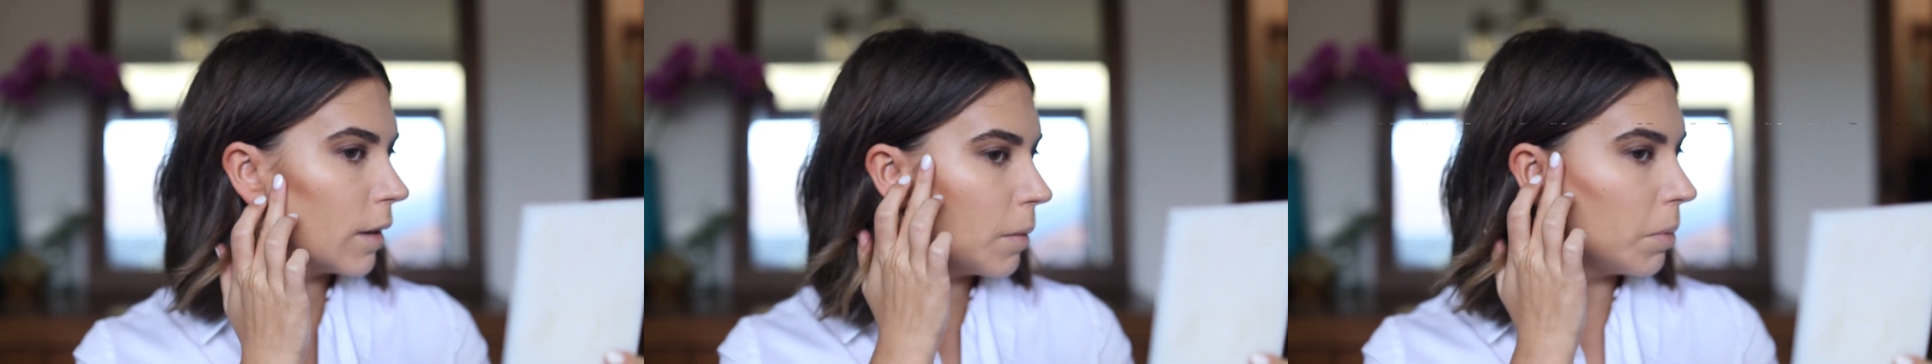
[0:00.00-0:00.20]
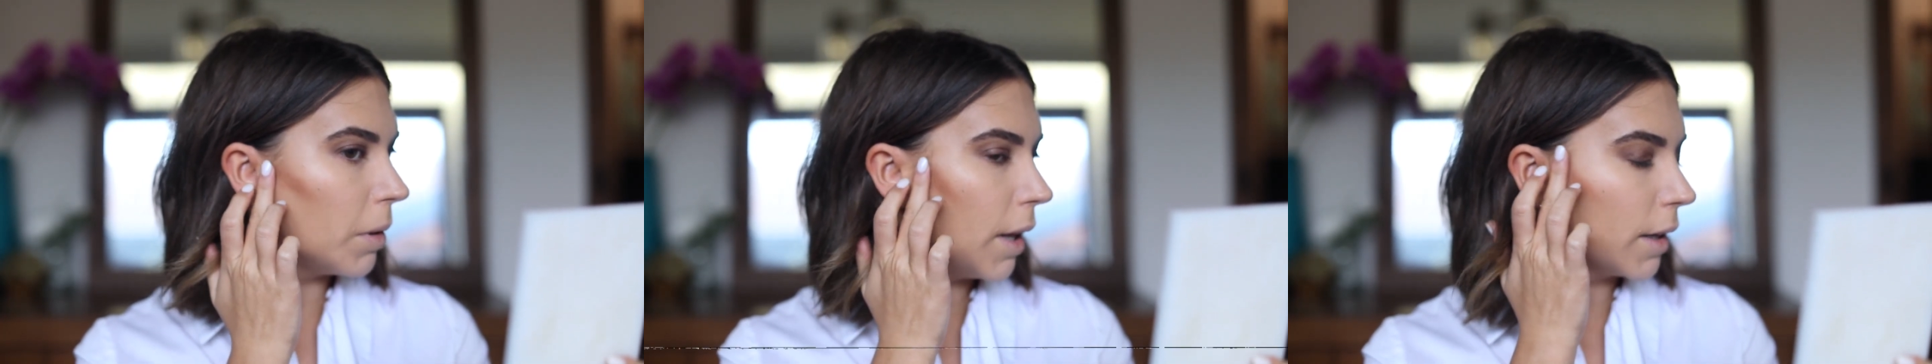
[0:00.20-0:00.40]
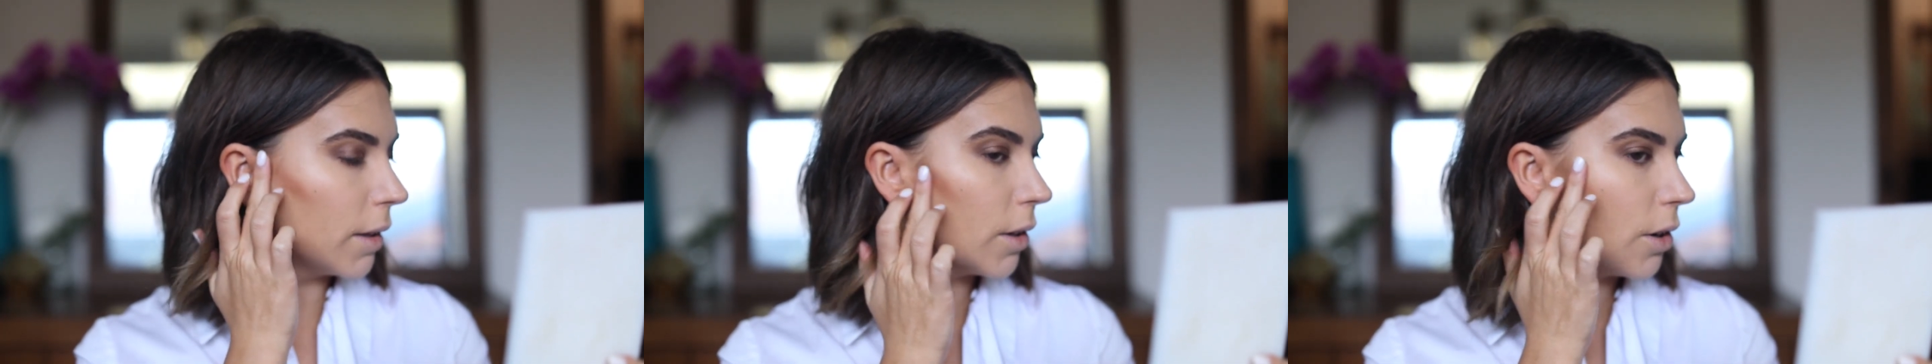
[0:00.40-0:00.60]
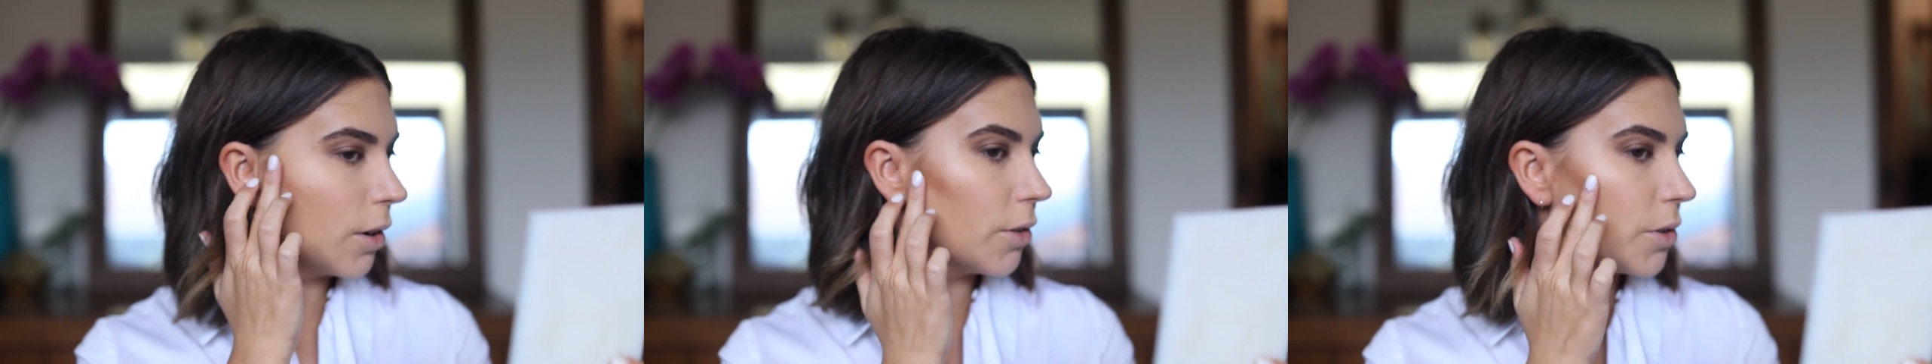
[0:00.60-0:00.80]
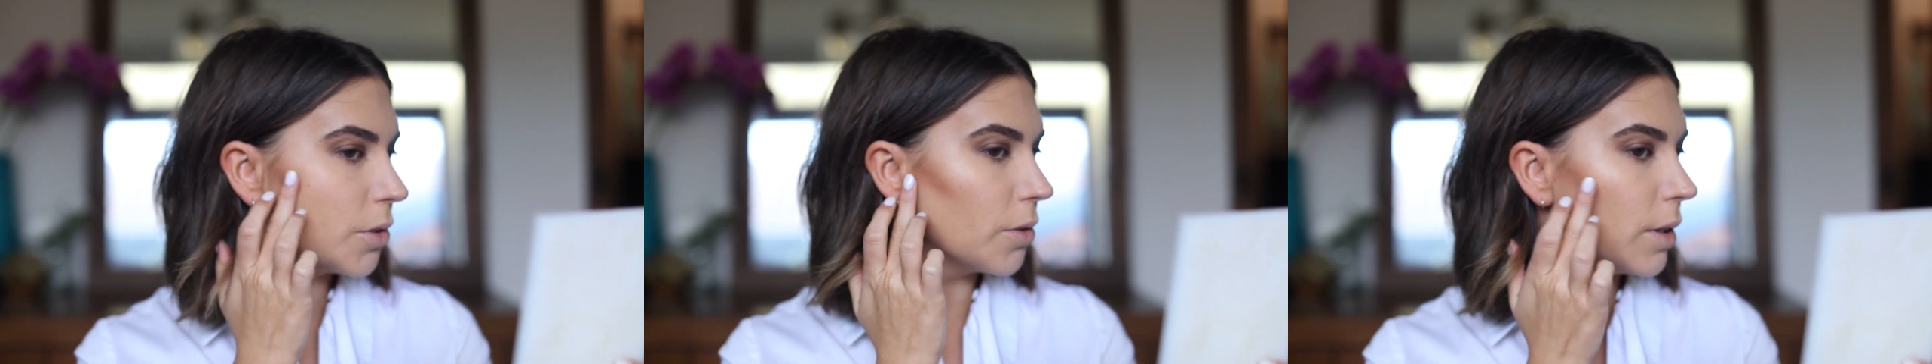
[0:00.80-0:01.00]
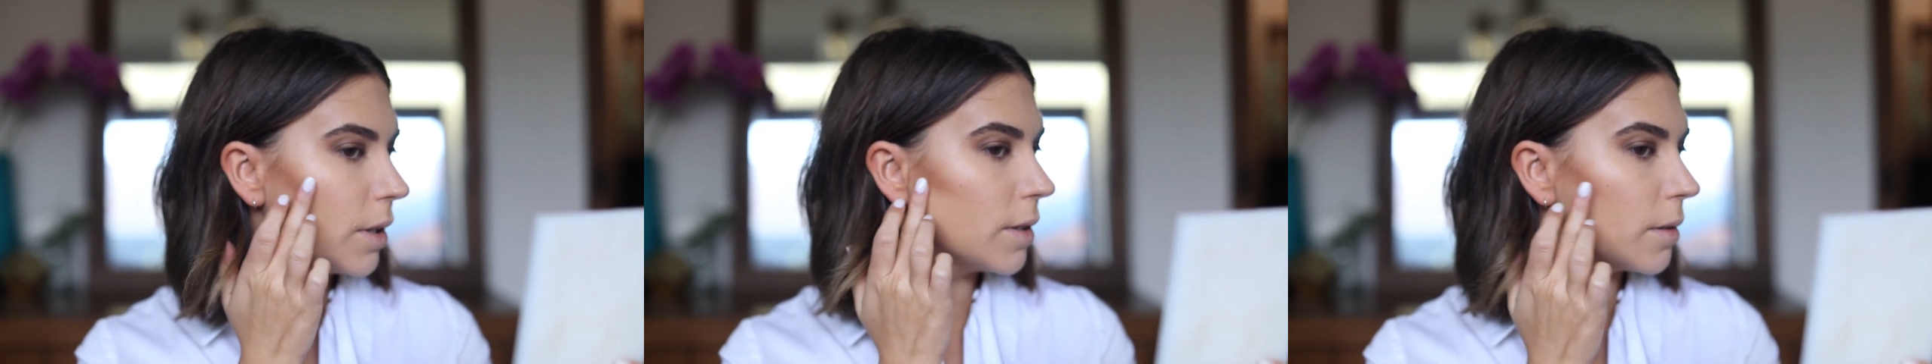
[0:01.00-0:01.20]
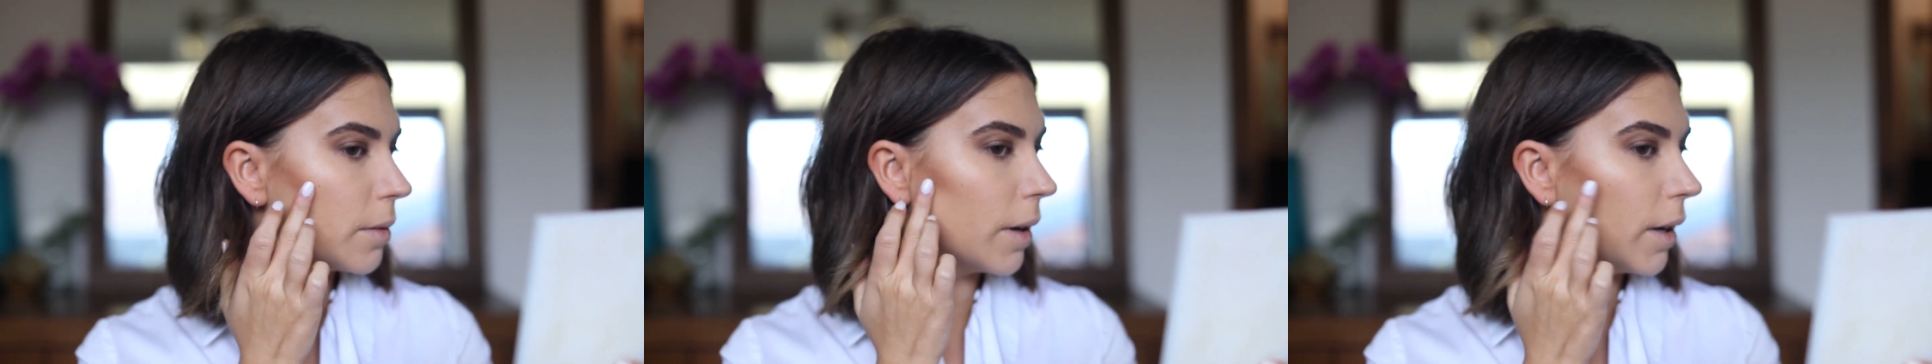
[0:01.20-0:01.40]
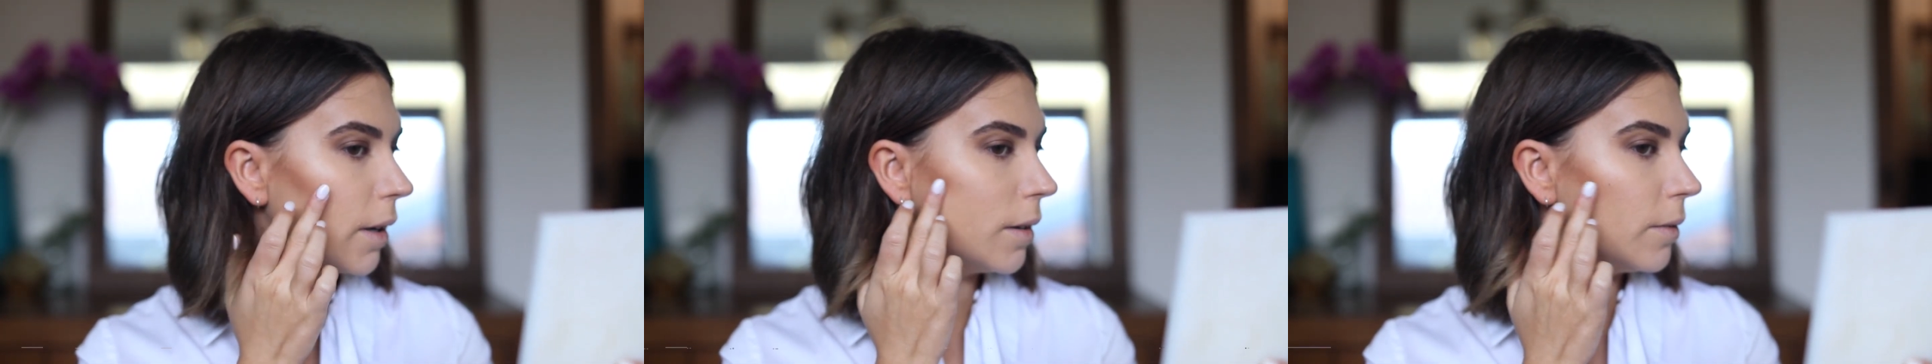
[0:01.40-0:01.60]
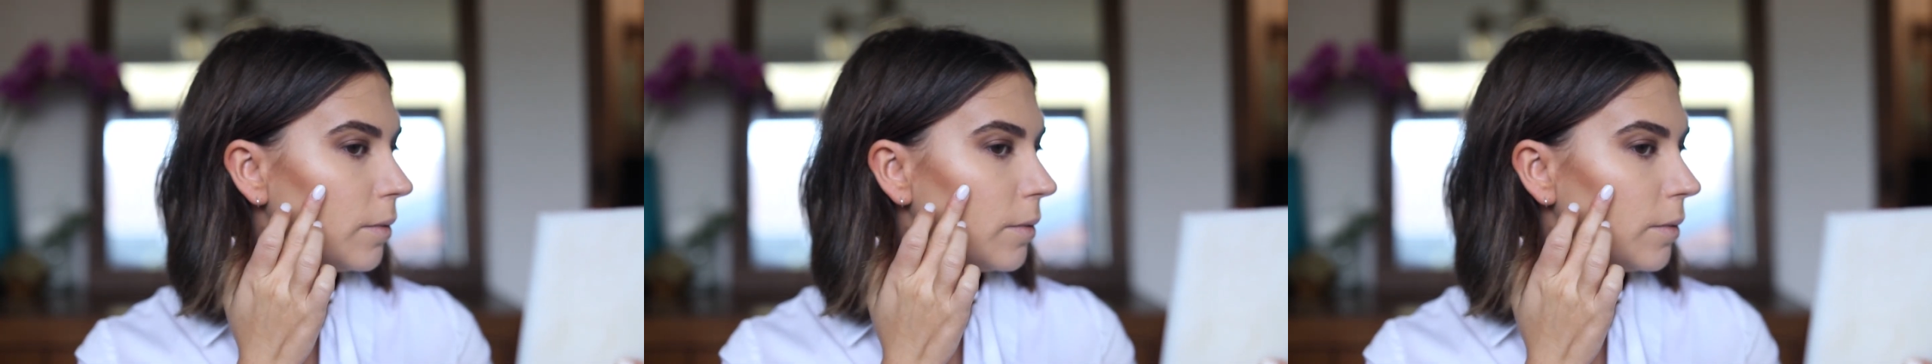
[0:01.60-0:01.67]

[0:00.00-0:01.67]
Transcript: Applying the contour this way.